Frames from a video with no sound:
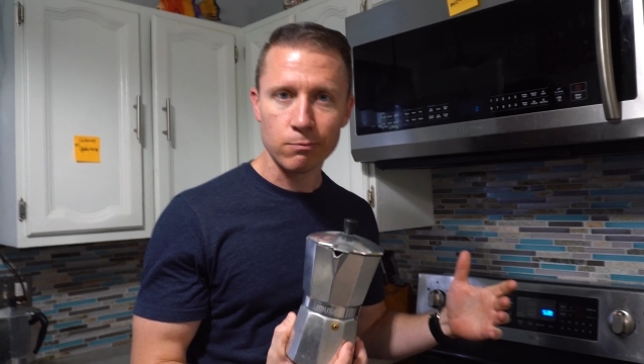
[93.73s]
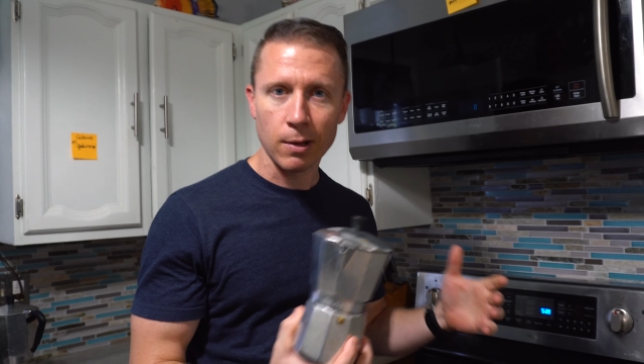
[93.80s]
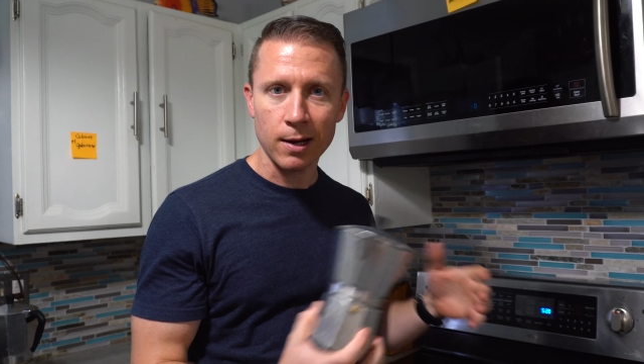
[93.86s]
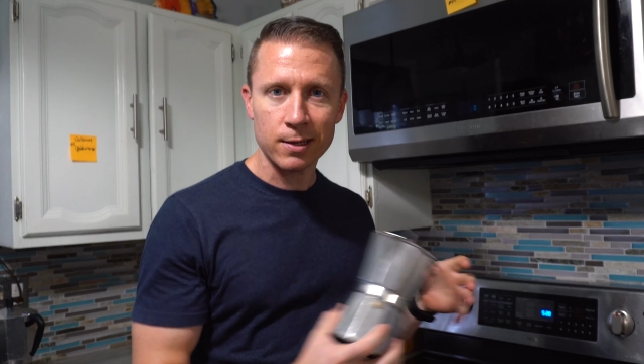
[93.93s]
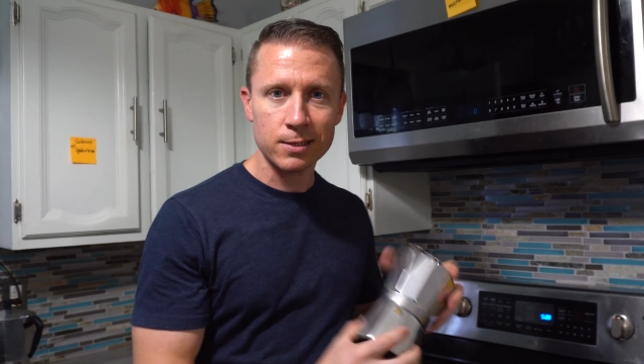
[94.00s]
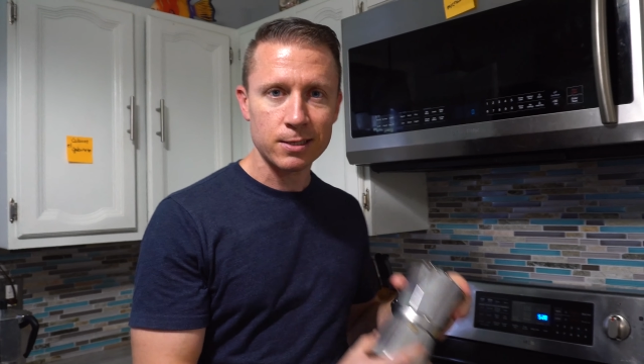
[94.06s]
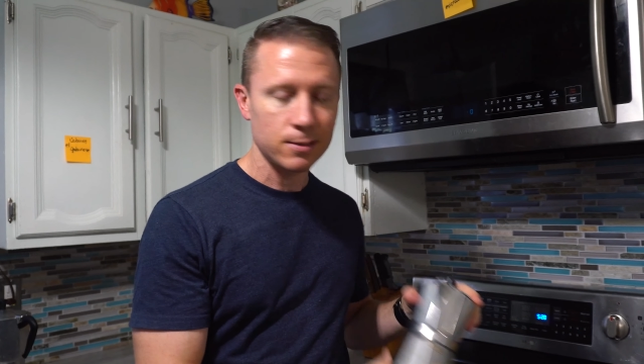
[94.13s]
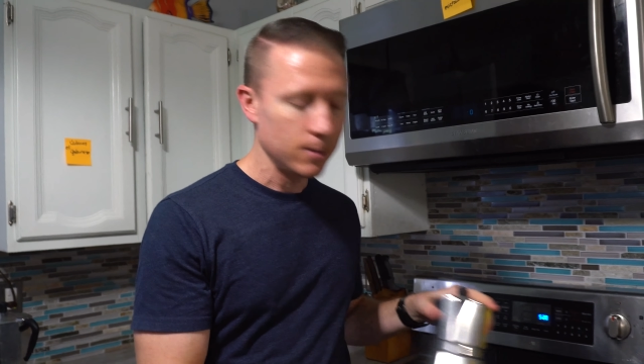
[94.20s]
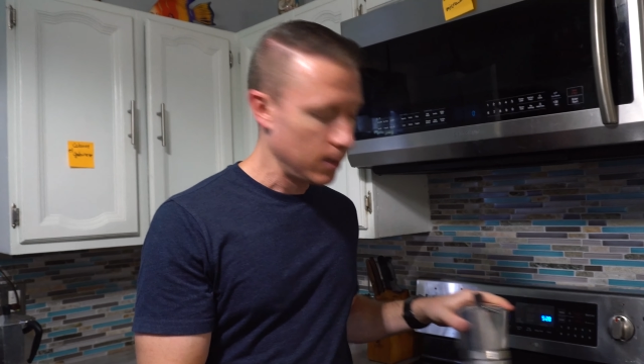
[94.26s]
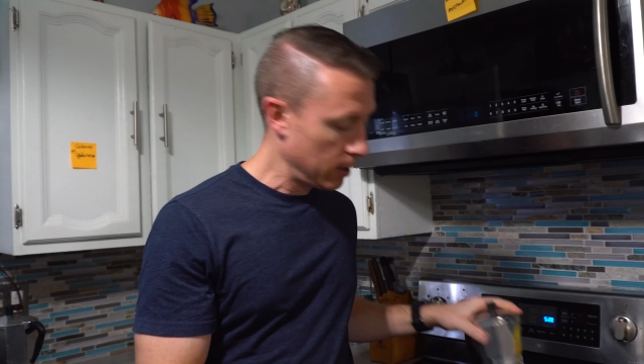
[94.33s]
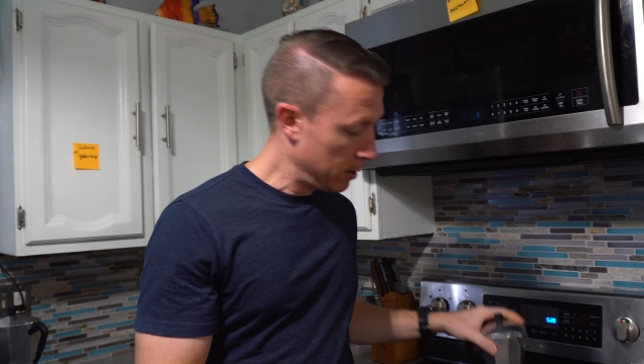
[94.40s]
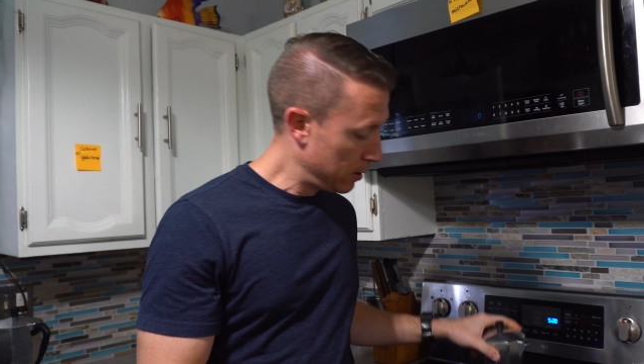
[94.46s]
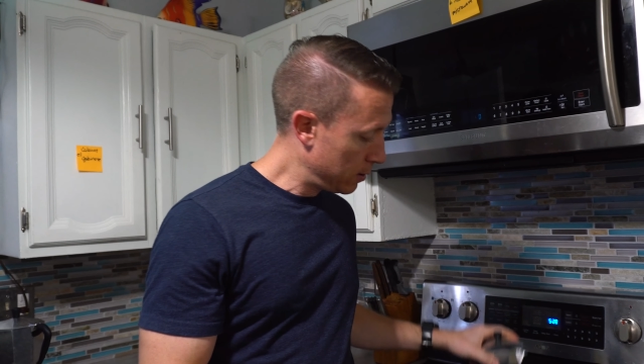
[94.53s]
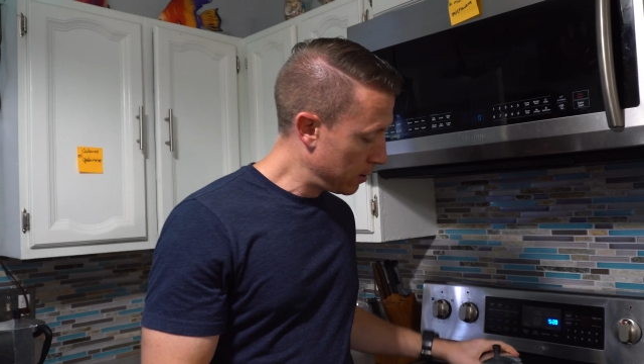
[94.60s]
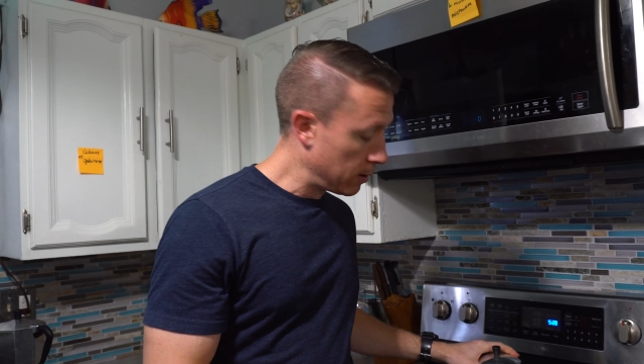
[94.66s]
bucks.
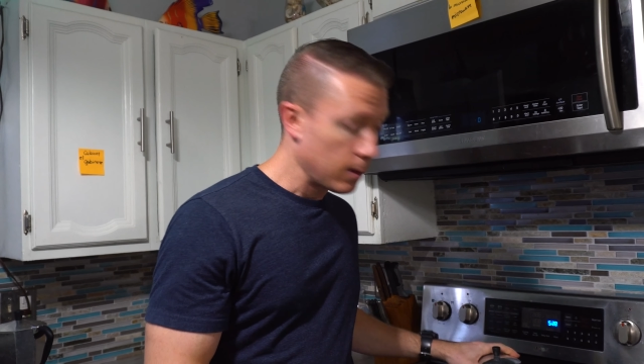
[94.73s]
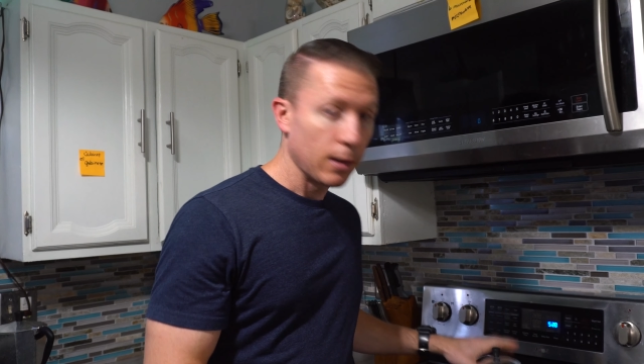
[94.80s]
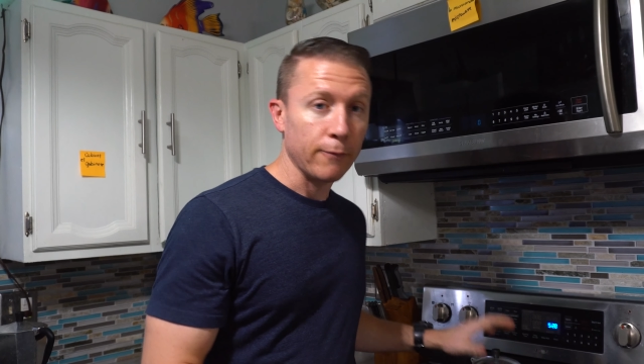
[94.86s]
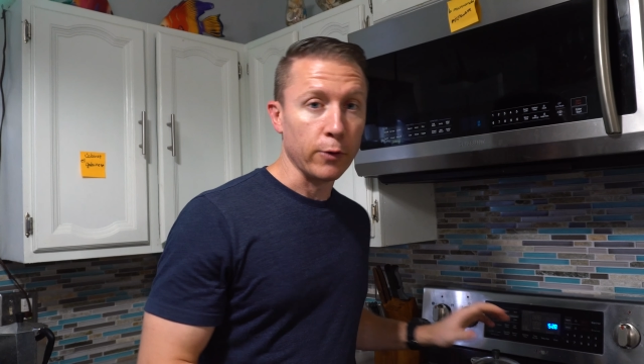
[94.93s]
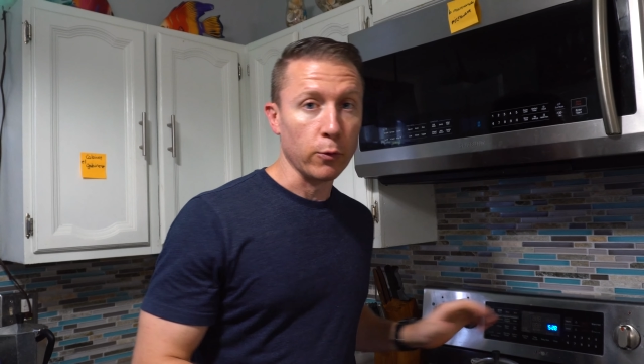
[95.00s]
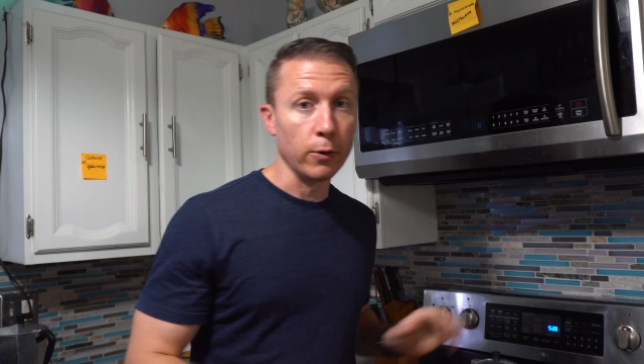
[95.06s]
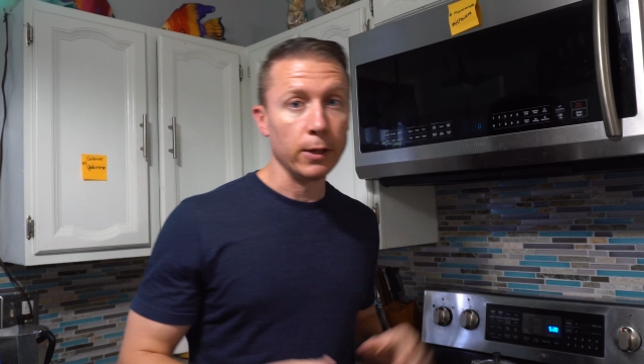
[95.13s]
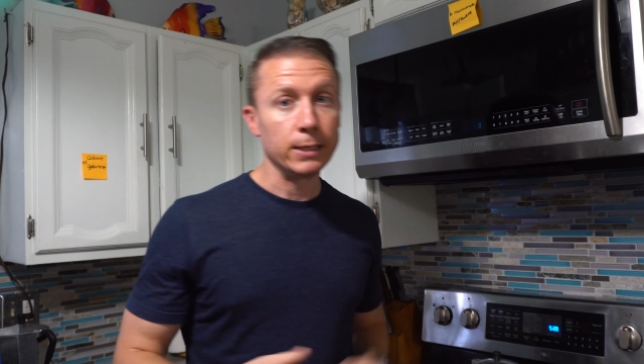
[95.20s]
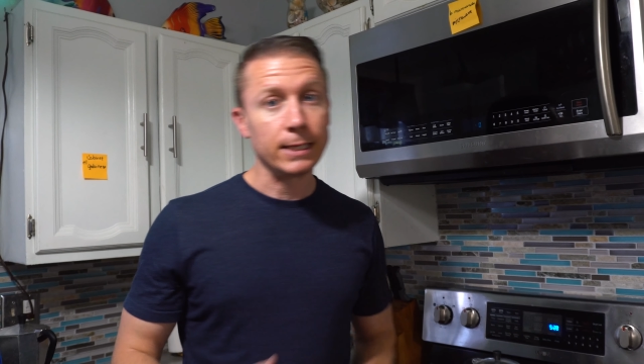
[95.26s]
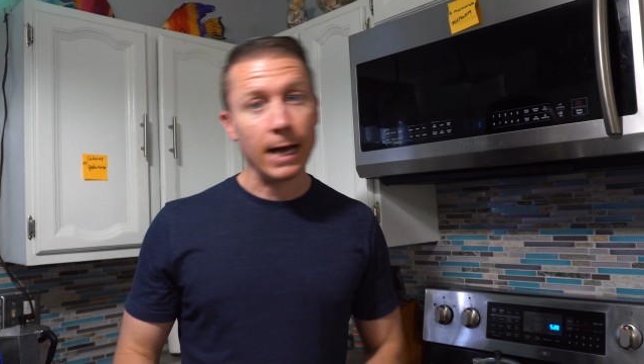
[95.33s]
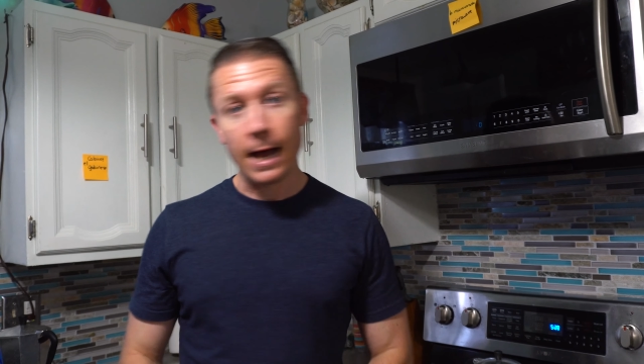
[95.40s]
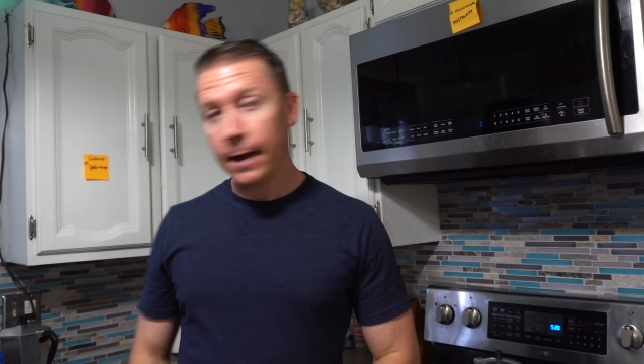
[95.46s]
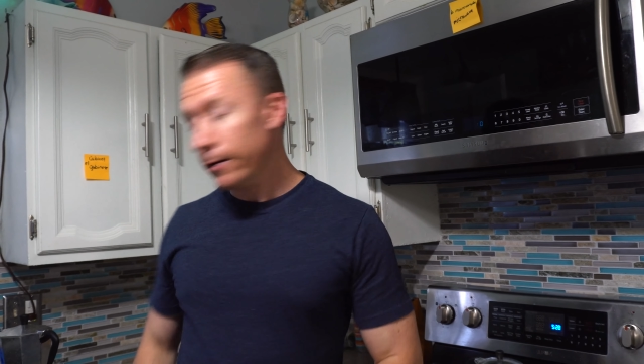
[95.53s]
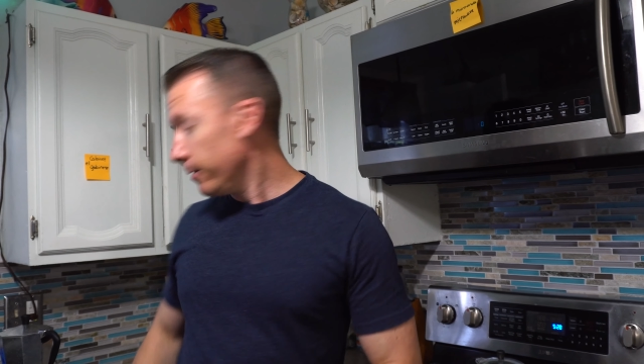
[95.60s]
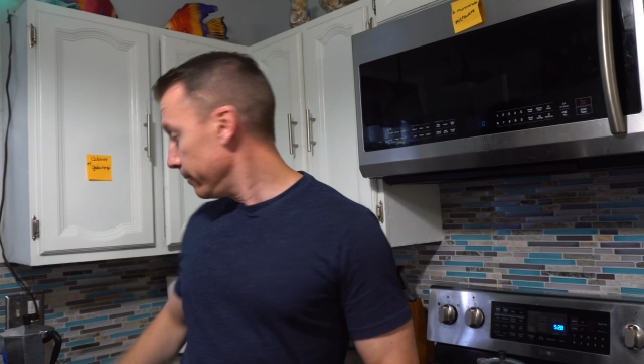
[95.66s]
If you're really
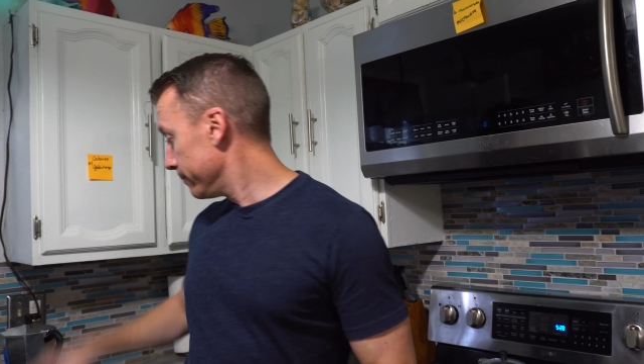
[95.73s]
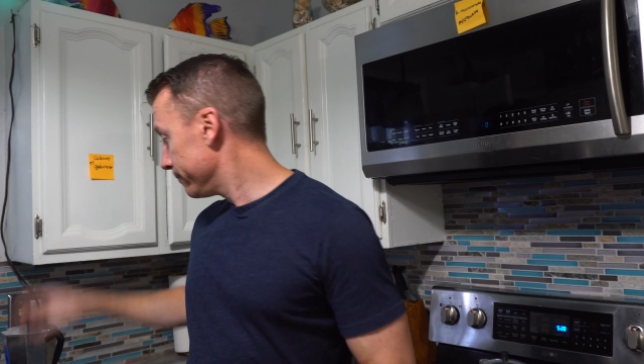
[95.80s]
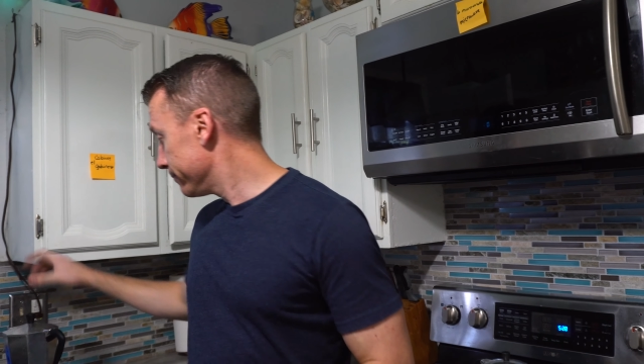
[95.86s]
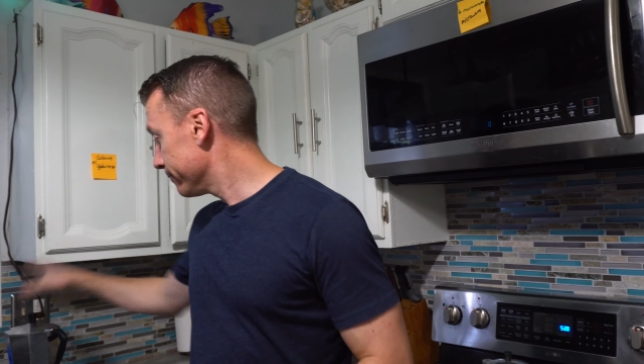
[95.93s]
tired,